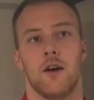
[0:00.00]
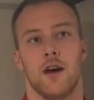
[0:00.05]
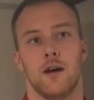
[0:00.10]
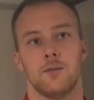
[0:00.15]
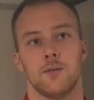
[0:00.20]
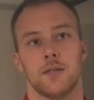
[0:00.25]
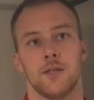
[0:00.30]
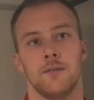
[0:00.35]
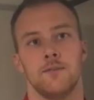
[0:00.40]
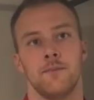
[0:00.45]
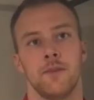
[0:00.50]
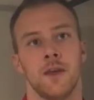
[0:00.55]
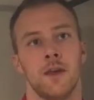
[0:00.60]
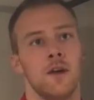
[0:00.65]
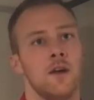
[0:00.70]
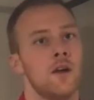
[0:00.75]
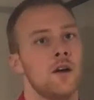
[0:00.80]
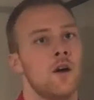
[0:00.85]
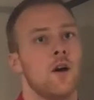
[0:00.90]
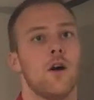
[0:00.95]
option.
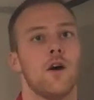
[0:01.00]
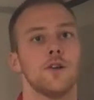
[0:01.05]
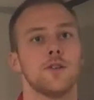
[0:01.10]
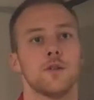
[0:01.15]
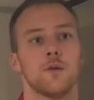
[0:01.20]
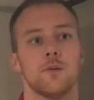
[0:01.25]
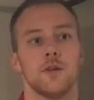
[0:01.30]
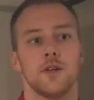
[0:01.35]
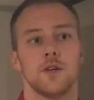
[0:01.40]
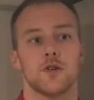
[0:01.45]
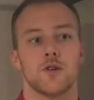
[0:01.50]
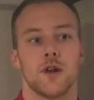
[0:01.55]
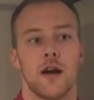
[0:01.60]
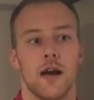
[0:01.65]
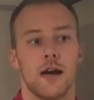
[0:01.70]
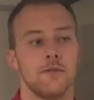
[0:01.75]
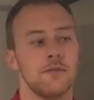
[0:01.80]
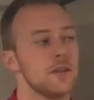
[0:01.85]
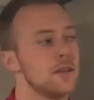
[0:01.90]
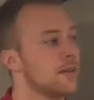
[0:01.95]
Also, when you're
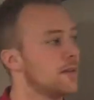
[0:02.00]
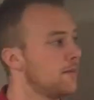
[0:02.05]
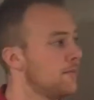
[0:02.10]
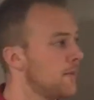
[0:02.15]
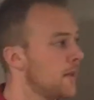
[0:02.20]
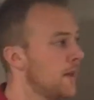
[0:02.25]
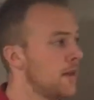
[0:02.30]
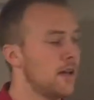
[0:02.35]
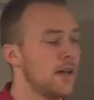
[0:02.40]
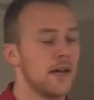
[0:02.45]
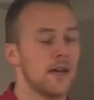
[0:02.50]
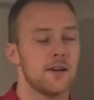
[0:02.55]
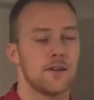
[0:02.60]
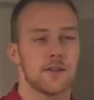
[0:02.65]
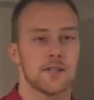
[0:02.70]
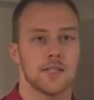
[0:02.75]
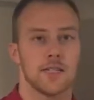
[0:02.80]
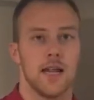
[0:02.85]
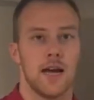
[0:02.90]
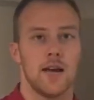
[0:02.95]
traveling and your
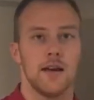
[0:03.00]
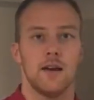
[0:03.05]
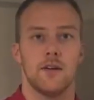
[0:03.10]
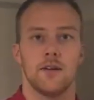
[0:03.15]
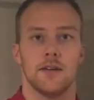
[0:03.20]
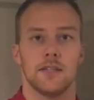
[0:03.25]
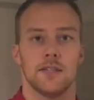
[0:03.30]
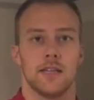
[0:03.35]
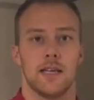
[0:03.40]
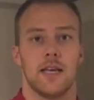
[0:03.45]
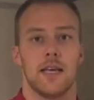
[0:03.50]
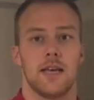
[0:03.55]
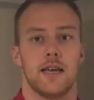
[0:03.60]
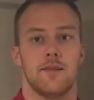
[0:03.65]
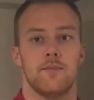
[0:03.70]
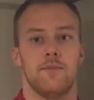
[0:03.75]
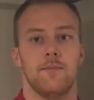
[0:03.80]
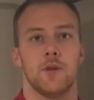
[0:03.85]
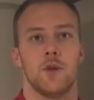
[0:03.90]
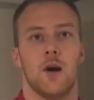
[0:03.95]
slide out is
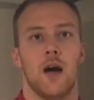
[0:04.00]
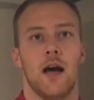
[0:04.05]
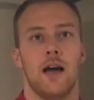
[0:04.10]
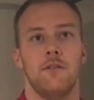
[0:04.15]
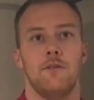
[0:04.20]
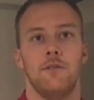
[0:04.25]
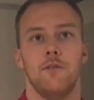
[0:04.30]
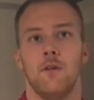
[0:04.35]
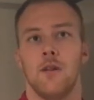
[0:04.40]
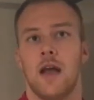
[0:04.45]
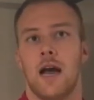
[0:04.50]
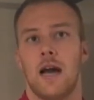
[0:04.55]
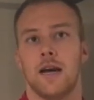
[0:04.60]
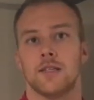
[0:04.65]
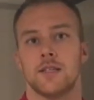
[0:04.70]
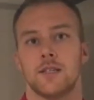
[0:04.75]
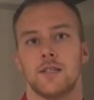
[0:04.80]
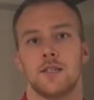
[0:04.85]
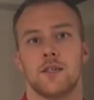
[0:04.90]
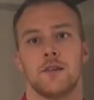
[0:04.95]
in, you have full
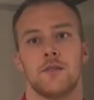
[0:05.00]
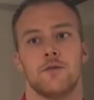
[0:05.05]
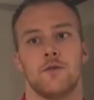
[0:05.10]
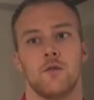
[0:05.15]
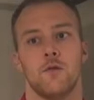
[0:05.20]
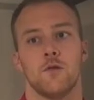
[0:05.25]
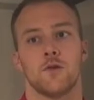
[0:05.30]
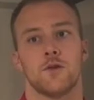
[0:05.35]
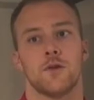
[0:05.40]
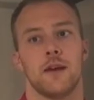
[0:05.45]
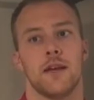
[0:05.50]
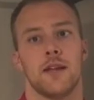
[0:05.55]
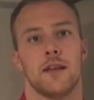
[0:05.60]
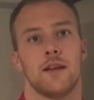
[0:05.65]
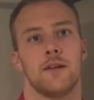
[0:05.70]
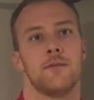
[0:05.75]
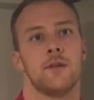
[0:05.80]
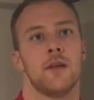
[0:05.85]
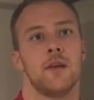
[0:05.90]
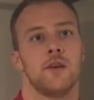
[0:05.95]
access to your full
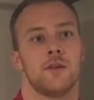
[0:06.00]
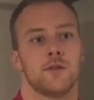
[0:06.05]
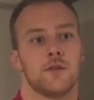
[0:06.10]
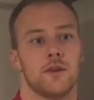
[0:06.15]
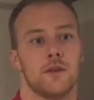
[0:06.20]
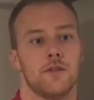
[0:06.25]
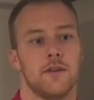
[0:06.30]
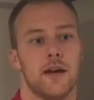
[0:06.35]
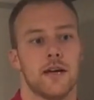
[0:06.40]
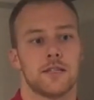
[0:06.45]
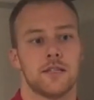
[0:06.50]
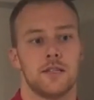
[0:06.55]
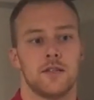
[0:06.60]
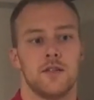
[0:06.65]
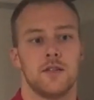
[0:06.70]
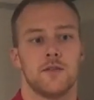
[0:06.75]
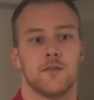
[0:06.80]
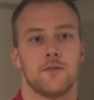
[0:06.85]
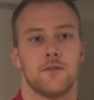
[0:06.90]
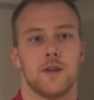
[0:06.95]
trailer. So you have access
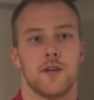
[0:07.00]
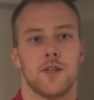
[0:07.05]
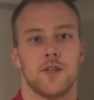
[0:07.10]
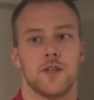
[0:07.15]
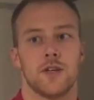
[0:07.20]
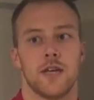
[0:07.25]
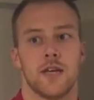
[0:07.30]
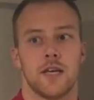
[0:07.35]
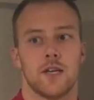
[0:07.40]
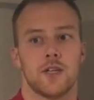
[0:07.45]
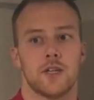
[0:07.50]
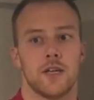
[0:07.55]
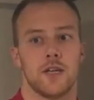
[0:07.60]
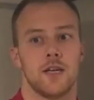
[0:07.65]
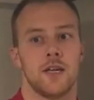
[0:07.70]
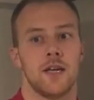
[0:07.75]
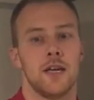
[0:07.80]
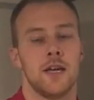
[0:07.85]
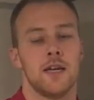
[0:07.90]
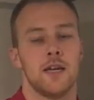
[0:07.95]
to your fridge, your
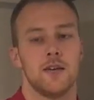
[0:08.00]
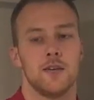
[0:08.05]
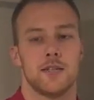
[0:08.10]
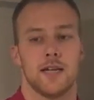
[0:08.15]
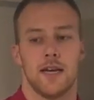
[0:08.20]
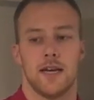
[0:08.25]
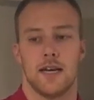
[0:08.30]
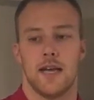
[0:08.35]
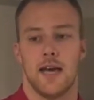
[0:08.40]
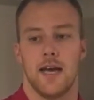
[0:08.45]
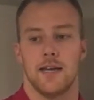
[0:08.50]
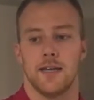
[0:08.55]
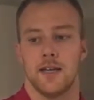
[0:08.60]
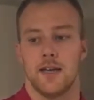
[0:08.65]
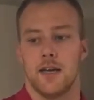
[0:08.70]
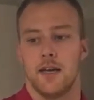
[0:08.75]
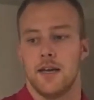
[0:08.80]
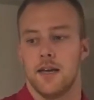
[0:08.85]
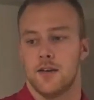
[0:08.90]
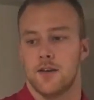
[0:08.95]
kitchen, your dinette,
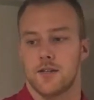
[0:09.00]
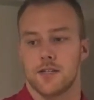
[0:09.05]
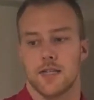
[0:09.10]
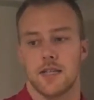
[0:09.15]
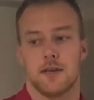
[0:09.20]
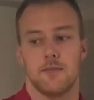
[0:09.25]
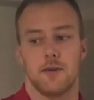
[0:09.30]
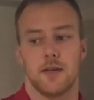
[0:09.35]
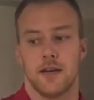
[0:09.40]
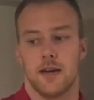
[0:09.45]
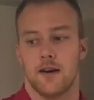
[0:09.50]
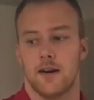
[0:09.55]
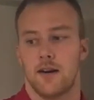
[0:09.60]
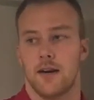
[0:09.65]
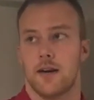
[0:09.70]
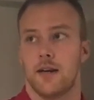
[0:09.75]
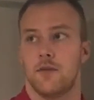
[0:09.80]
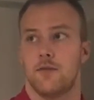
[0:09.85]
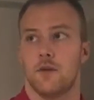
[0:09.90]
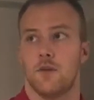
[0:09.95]
your sleeping
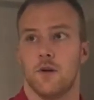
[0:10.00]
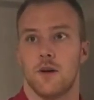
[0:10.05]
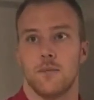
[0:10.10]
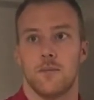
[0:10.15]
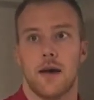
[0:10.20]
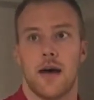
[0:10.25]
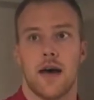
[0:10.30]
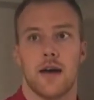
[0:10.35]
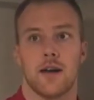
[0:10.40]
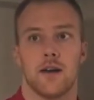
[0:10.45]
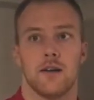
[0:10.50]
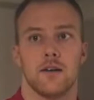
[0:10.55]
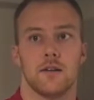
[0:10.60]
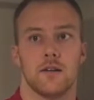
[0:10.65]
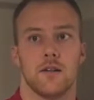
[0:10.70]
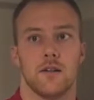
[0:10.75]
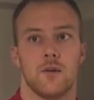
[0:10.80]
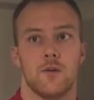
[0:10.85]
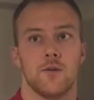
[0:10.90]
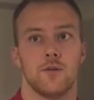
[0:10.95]
area. If you want to pack your
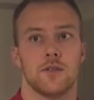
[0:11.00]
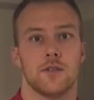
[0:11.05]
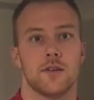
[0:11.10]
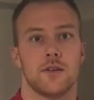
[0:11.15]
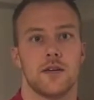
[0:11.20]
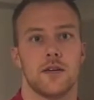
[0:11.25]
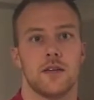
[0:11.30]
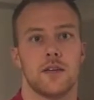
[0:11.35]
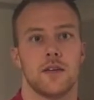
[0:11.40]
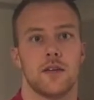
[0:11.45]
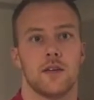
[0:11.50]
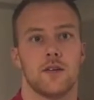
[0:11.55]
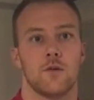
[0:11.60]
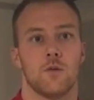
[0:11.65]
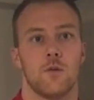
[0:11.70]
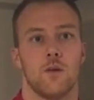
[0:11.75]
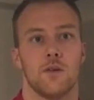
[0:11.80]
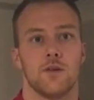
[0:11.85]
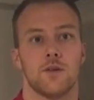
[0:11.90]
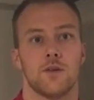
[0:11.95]
clothes or anything in your
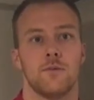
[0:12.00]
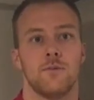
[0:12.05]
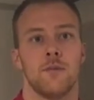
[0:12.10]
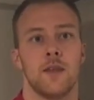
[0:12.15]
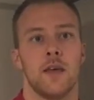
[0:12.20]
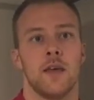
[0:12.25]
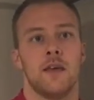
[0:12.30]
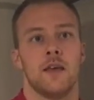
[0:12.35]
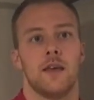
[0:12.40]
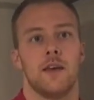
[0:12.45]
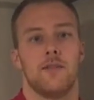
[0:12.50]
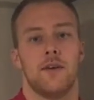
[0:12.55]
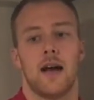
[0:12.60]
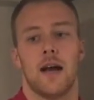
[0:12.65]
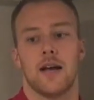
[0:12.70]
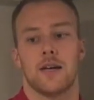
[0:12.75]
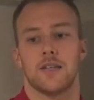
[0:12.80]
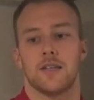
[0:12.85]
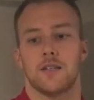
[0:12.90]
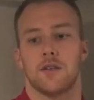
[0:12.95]
wardrobe, you have
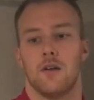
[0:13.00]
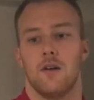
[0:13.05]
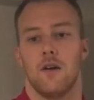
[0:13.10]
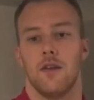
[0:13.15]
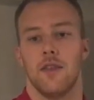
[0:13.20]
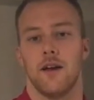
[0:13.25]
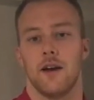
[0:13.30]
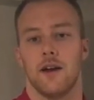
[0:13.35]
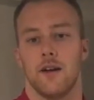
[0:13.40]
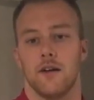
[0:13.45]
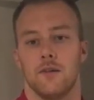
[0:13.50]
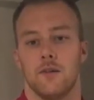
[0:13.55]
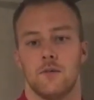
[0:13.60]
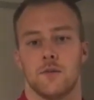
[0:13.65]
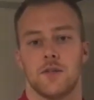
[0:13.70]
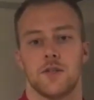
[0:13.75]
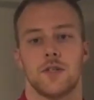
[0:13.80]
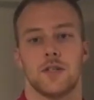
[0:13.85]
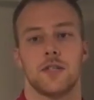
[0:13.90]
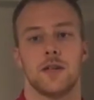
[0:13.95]
access all there,
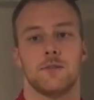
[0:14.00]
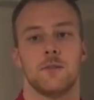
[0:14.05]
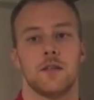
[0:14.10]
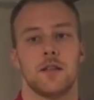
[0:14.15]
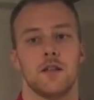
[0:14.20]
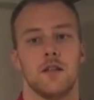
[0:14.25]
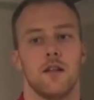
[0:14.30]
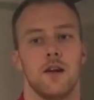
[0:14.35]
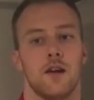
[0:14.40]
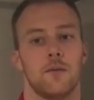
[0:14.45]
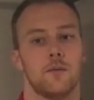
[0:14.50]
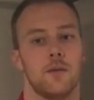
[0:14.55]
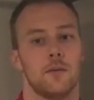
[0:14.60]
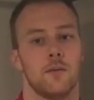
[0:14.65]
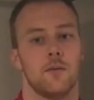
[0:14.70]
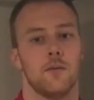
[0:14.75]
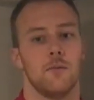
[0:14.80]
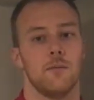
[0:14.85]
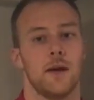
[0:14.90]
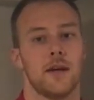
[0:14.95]
which is something a lot of
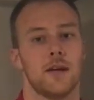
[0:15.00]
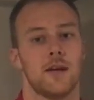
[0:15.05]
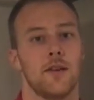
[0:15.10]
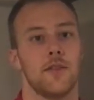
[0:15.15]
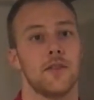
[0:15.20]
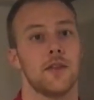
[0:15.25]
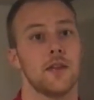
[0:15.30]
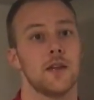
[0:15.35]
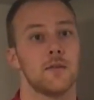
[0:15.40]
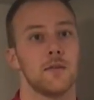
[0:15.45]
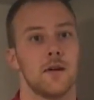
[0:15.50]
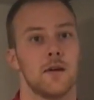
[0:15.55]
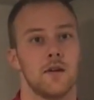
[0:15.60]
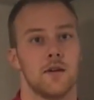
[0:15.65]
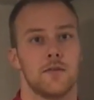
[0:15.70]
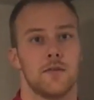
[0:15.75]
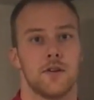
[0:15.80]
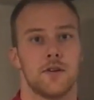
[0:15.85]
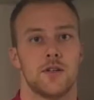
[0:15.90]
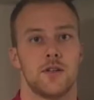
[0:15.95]
people might not think about
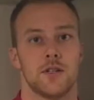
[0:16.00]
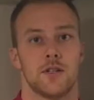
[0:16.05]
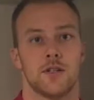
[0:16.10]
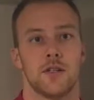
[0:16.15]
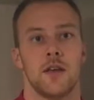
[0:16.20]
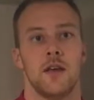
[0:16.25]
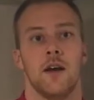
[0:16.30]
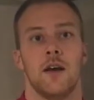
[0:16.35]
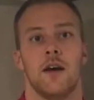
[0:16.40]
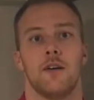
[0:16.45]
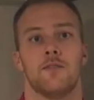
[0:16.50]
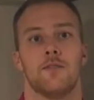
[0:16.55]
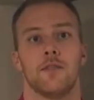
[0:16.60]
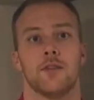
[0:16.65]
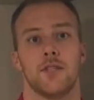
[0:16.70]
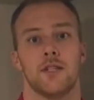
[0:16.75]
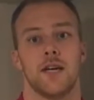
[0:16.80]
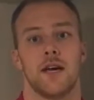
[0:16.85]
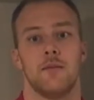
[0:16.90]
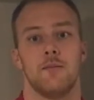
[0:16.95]
if you're just a
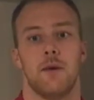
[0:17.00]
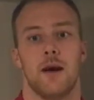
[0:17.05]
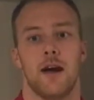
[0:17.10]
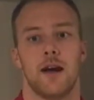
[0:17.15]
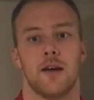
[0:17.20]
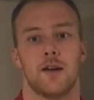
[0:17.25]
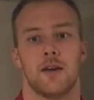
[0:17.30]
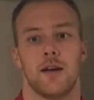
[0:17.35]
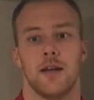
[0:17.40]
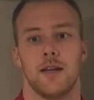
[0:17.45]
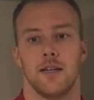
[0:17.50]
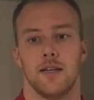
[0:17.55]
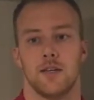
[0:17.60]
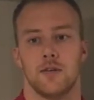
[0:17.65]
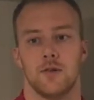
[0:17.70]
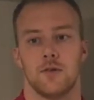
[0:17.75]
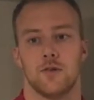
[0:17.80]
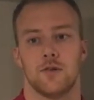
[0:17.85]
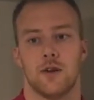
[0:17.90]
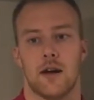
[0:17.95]
first-time buyer or getting
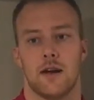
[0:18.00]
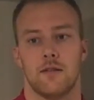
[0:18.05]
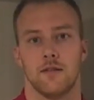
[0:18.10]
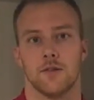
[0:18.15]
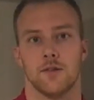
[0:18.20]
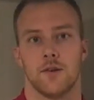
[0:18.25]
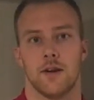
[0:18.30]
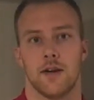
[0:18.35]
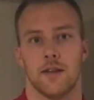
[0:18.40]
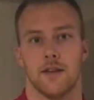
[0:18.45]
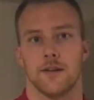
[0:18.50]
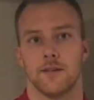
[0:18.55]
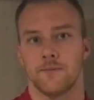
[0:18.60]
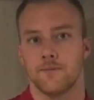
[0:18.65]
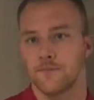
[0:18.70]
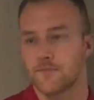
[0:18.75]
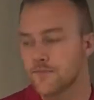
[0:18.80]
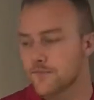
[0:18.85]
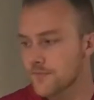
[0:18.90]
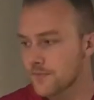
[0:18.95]
into a travel trailer.
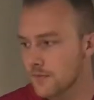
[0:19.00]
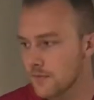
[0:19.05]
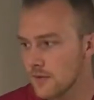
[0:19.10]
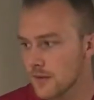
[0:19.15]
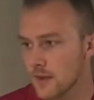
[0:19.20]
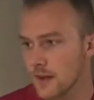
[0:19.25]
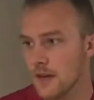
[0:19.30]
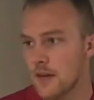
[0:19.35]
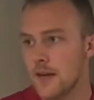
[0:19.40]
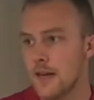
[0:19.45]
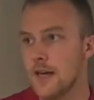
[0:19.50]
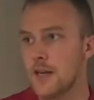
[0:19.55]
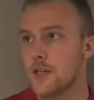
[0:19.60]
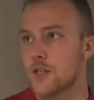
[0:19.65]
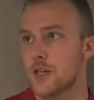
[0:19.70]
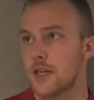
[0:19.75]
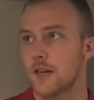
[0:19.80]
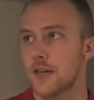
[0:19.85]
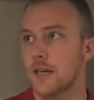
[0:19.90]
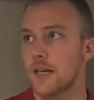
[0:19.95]

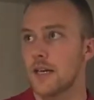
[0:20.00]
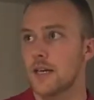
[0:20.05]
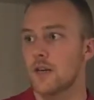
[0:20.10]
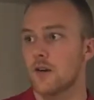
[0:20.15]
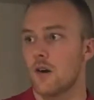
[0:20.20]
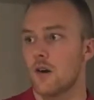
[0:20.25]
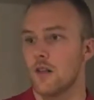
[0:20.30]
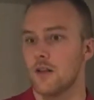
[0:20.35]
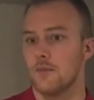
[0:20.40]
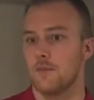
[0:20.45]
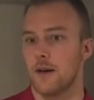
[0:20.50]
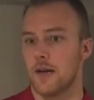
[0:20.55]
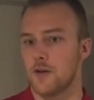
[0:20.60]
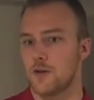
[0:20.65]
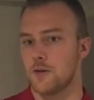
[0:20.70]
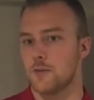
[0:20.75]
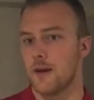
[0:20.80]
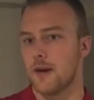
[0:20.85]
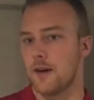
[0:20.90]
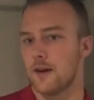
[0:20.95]
Cherokee in all their
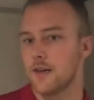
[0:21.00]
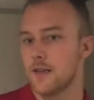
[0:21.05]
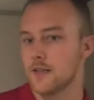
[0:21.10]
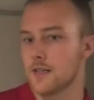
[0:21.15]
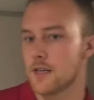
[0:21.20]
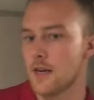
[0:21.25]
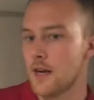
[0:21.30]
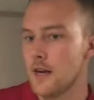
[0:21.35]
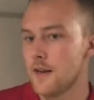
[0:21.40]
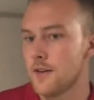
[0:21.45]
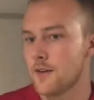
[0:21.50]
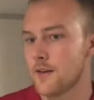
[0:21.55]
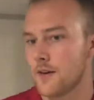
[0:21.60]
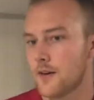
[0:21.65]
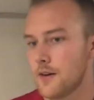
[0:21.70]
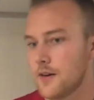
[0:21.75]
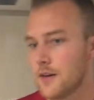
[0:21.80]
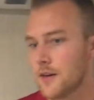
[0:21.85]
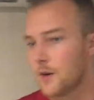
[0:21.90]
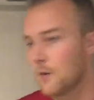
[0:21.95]
bedroom areas, they're
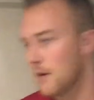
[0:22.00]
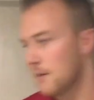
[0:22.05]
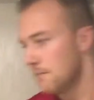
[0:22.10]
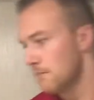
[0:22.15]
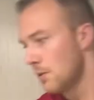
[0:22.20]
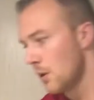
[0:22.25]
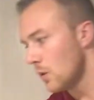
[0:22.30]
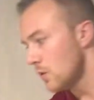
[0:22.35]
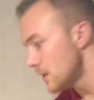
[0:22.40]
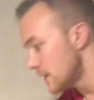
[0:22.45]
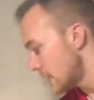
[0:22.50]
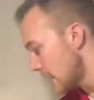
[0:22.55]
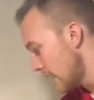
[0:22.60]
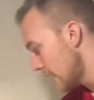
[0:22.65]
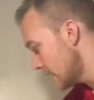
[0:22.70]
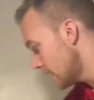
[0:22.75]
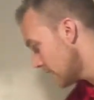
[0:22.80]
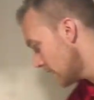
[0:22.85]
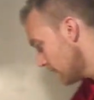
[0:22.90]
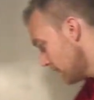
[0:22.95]
going to equip both
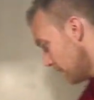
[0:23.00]
sides of